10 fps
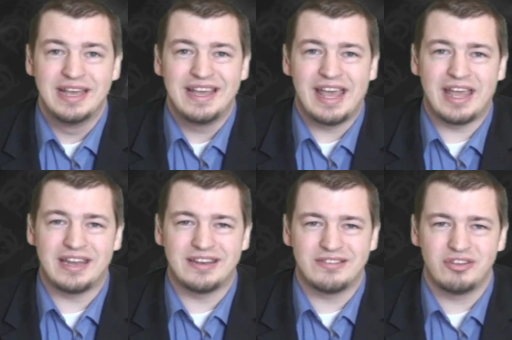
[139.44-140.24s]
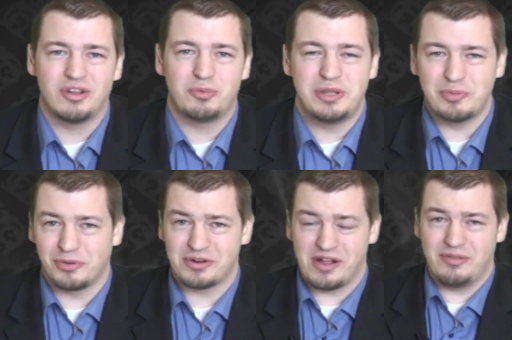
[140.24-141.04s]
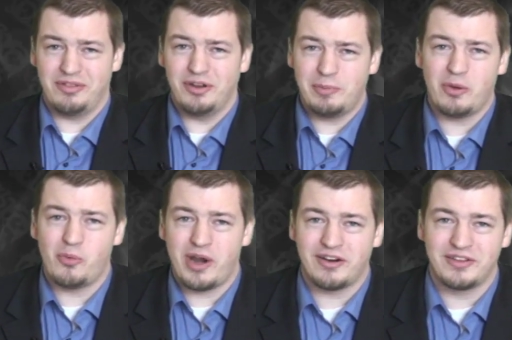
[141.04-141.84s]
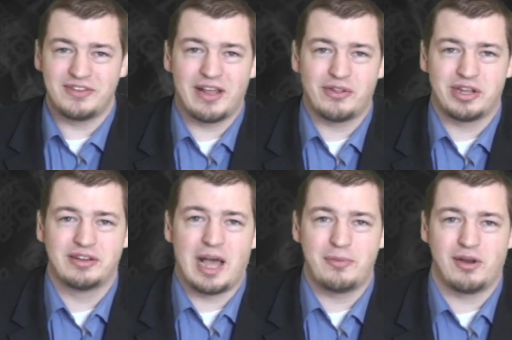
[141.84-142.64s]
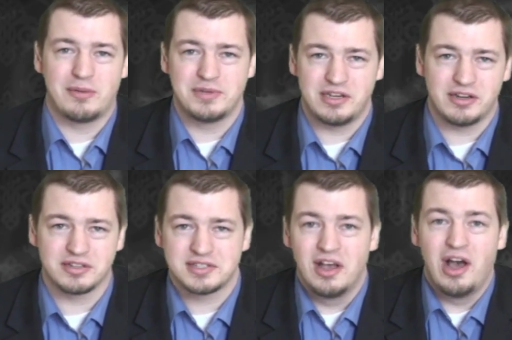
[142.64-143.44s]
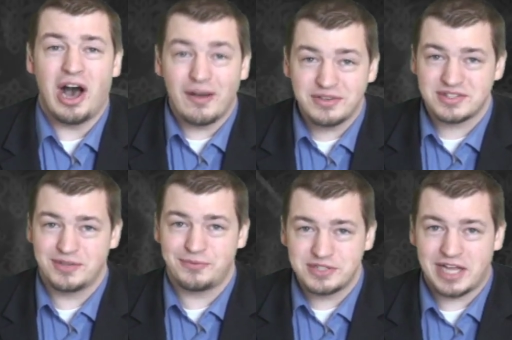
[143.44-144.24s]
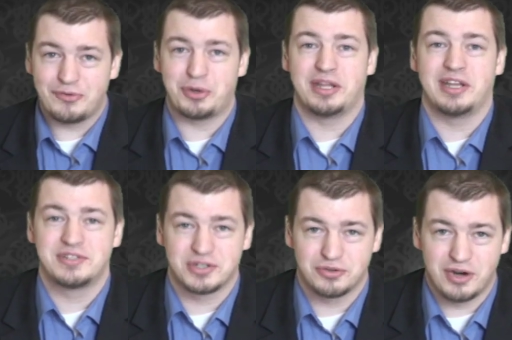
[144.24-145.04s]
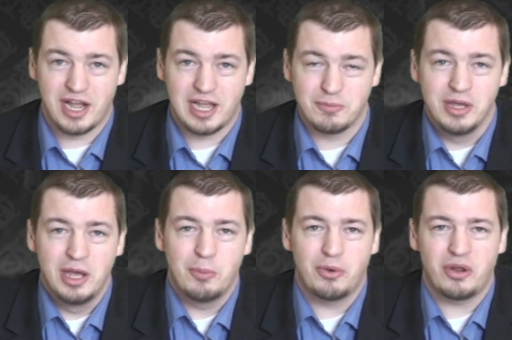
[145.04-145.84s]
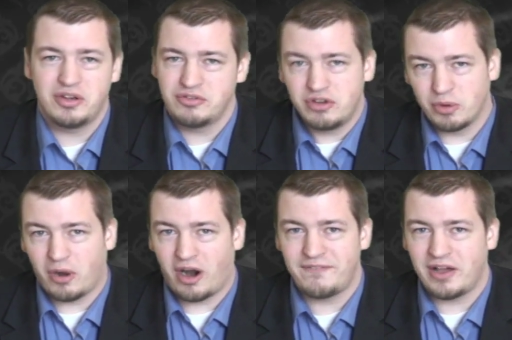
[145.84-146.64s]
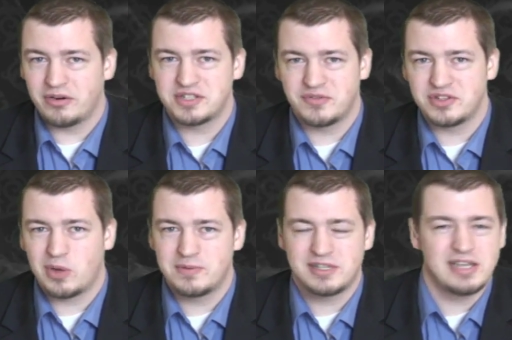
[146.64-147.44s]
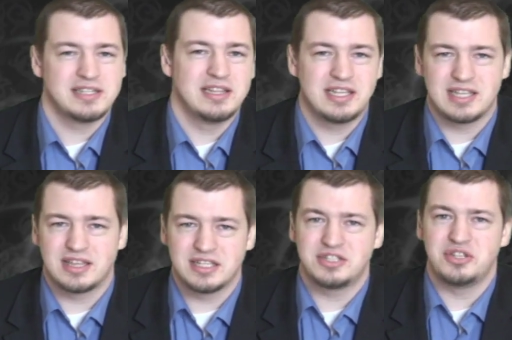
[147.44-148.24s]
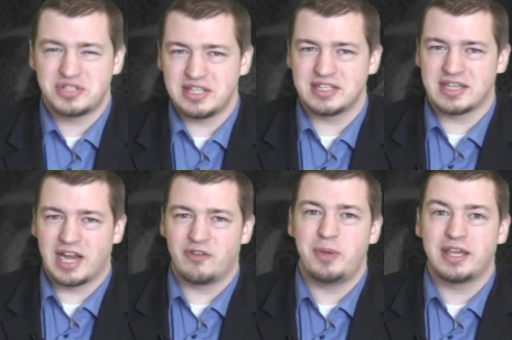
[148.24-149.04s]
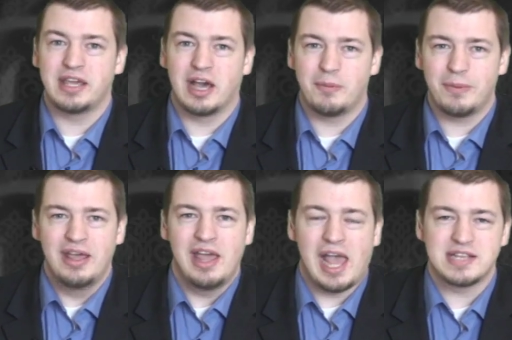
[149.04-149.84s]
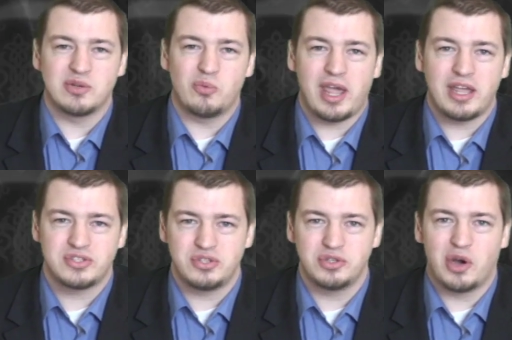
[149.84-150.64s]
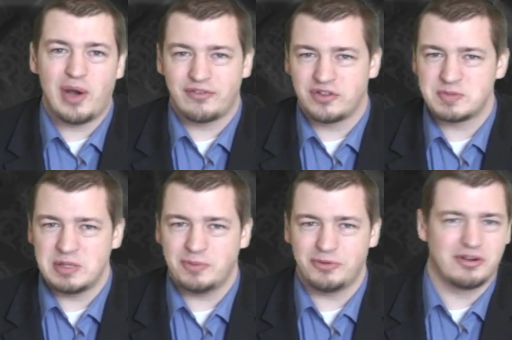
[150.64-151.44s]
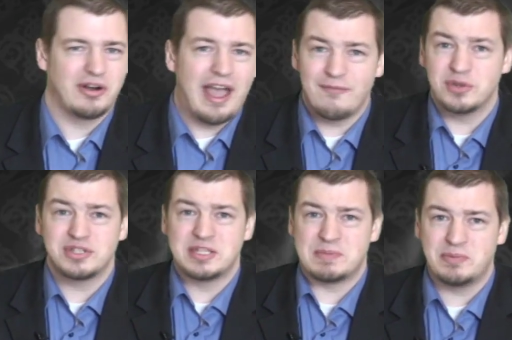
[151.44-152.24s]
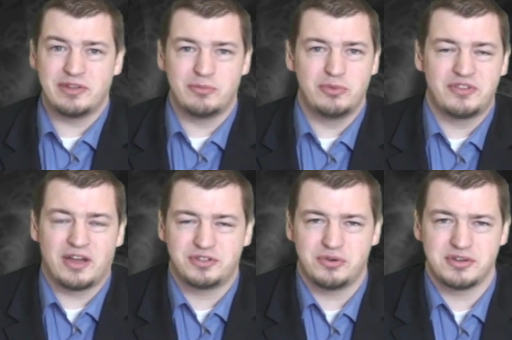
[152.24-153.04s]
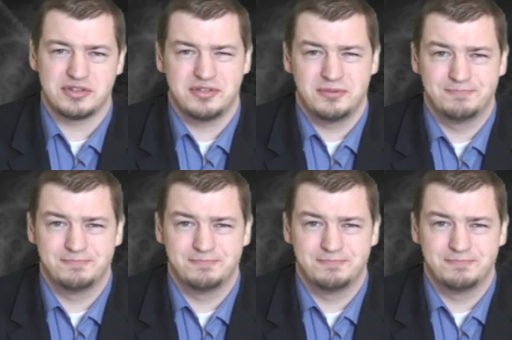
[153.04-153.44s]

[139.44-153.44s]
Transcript: And, you know, people are a little bit wary of downloading copyrighted materials. Obviously, if you're downloading, it's a crime. But, you know, our founders of these websites and things like this, do you see this kind of picking up as a way to go after these people? Or have most of these people even moved offshores?